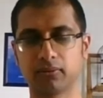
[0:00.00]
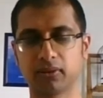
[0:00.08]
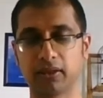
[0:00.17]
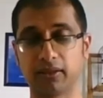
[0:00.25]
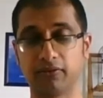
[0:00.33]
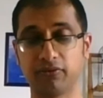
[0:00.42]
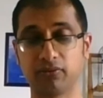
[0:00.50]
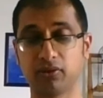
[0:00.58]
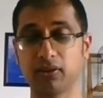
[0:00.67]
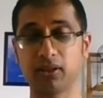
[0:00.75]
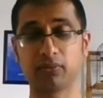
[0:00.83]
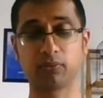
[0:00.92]
And if you've
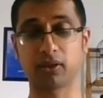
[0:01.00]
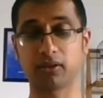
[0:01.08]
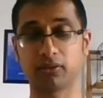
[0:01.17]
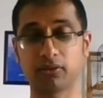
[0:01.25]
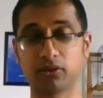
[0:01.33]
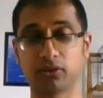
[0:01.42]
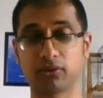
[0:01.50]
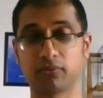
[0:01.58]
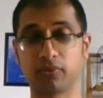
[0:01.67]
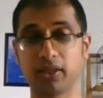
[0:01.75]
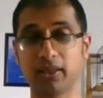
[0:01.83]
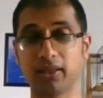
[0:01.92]
done it well, you should
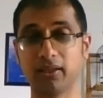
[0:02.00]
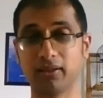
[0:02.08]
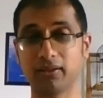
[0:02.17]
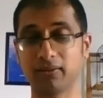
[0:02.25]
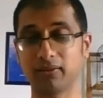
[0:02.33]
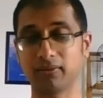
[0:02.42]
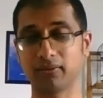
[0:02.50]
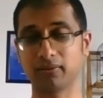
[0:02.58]
really